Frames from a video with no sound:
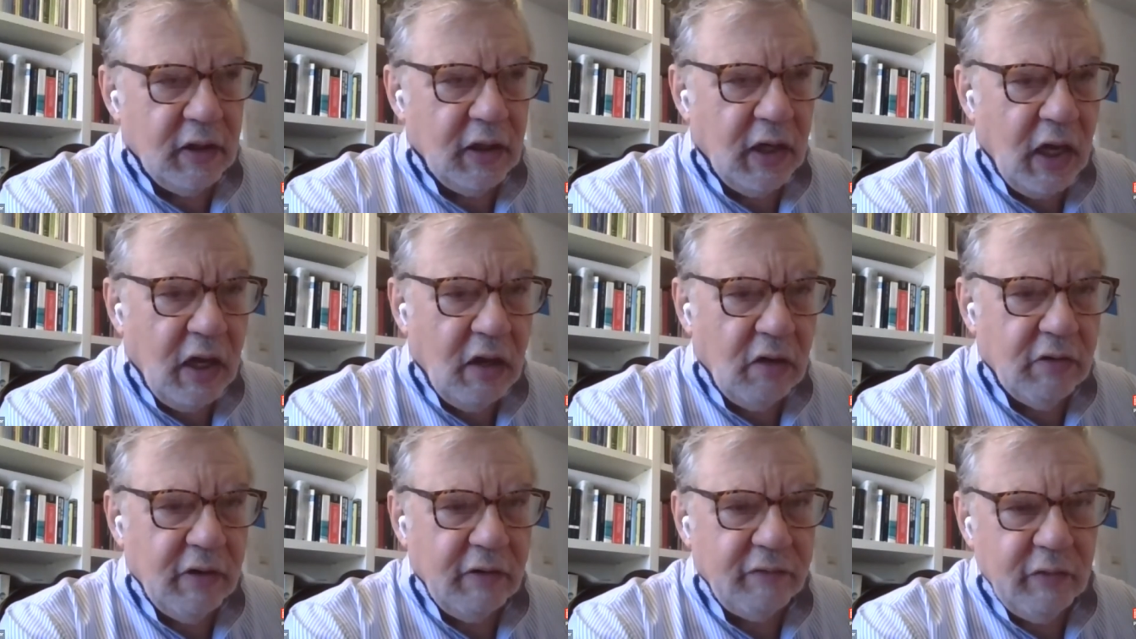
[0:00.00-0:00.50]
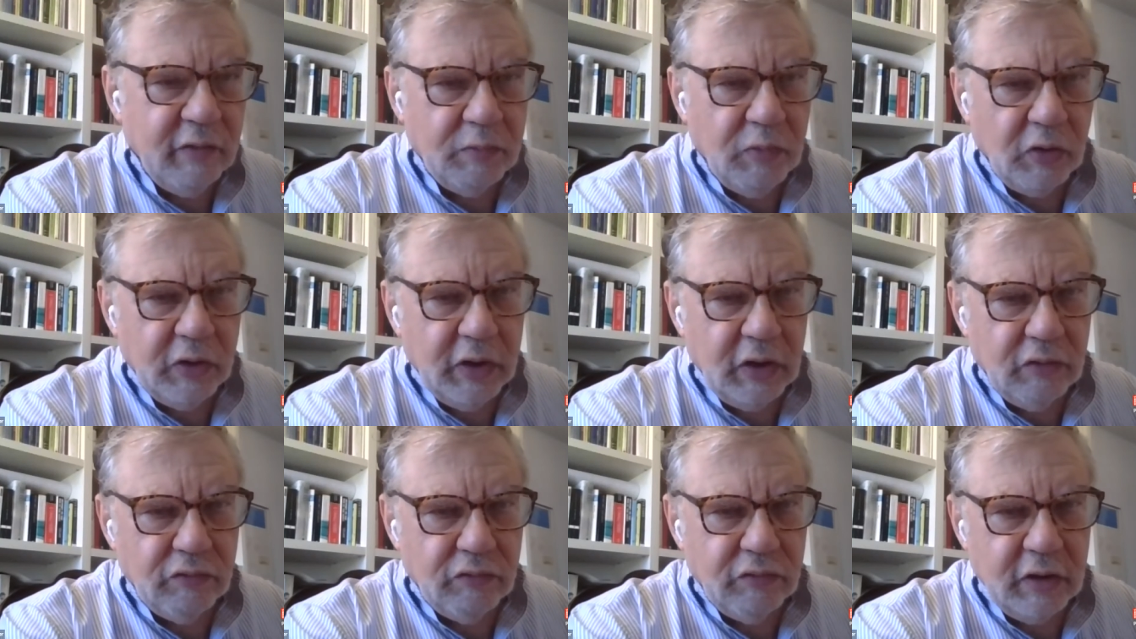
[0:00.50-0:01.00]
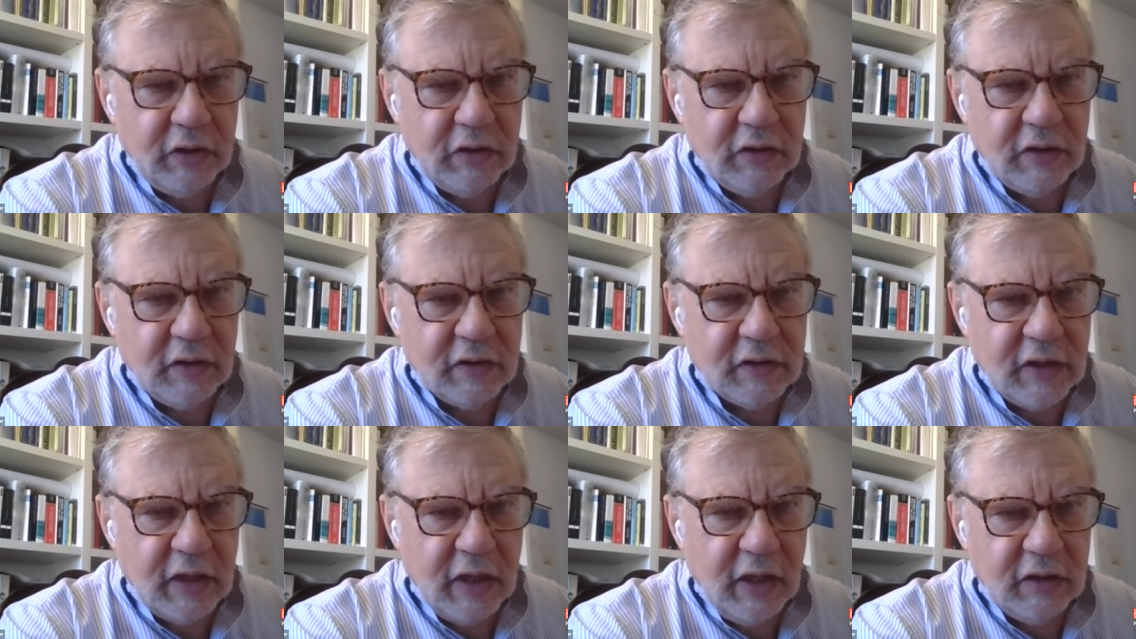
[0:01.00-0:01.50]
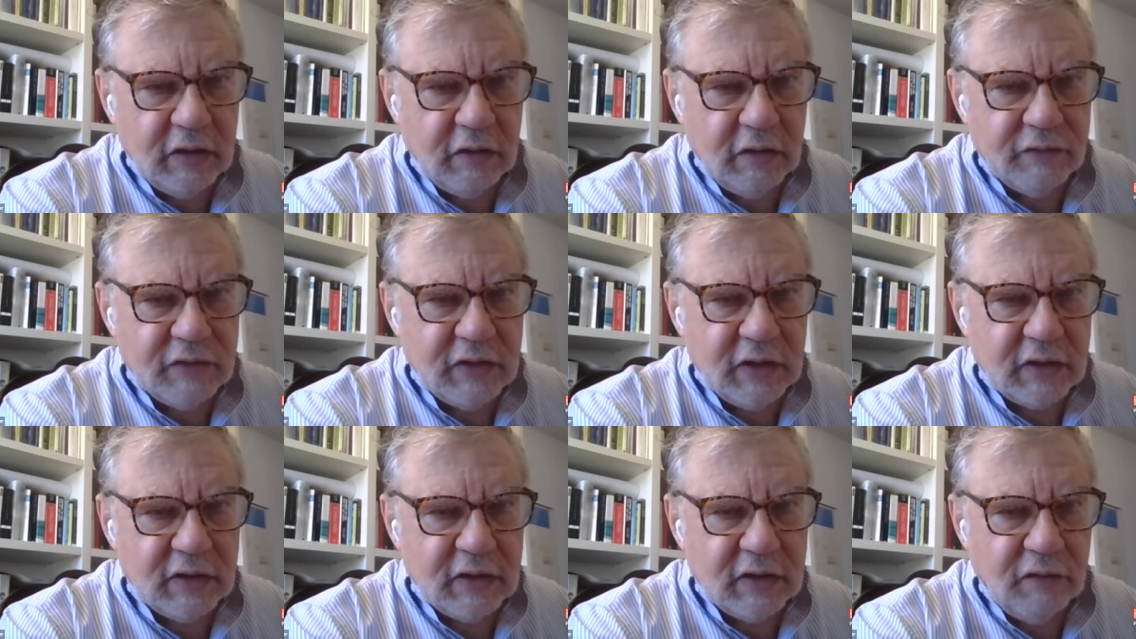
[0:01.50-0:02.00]
Now, everybody reaches the age
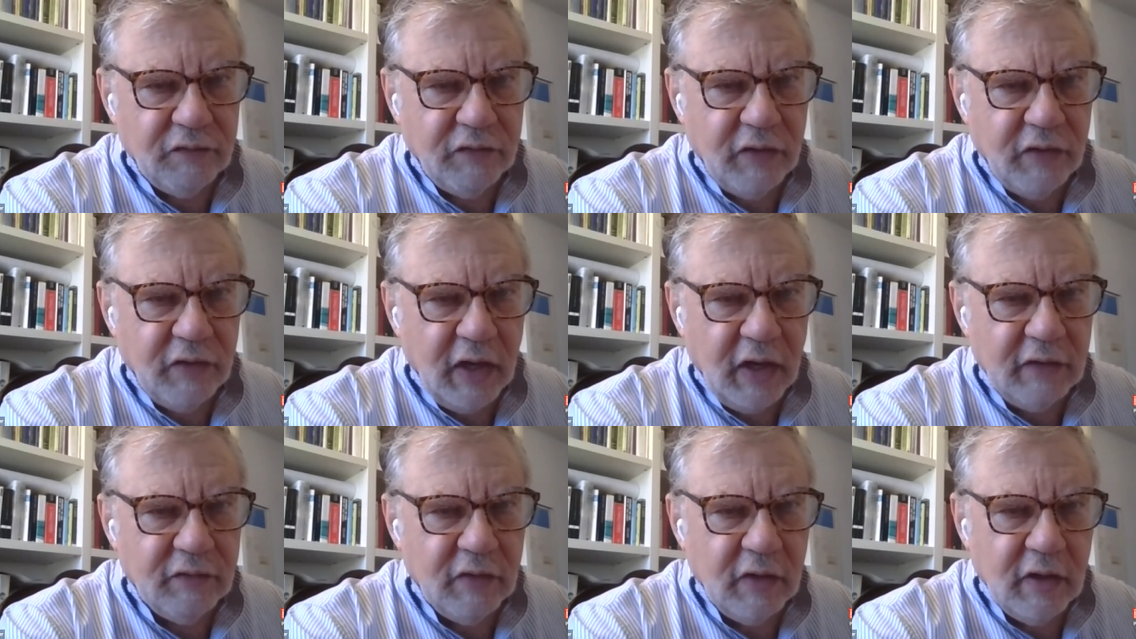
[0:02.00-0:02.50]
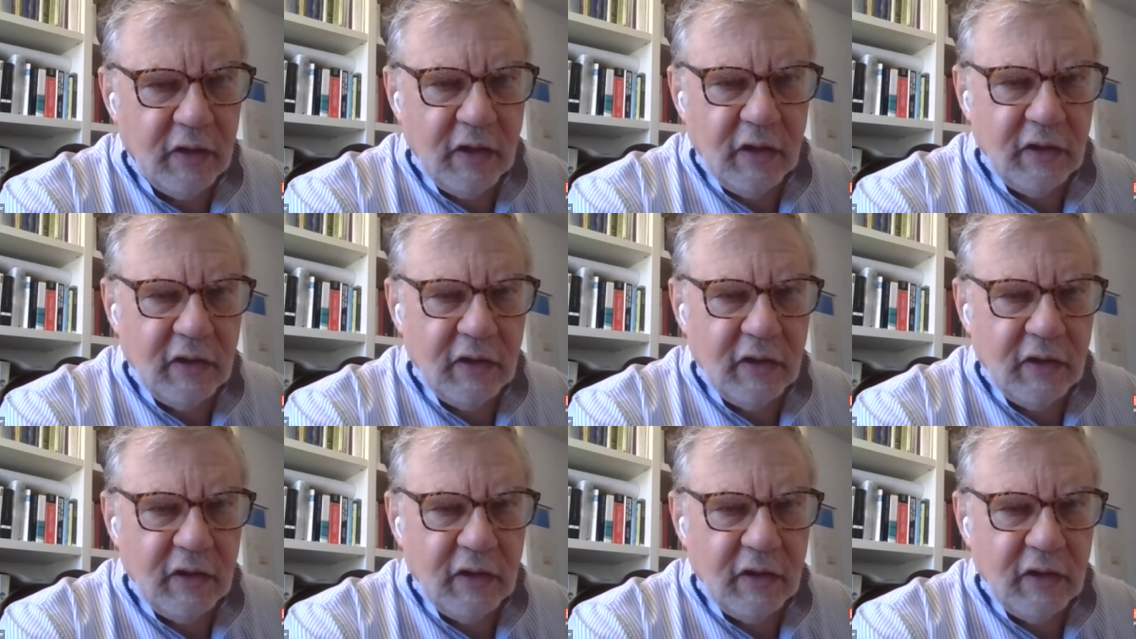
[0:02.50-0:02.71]
of 65,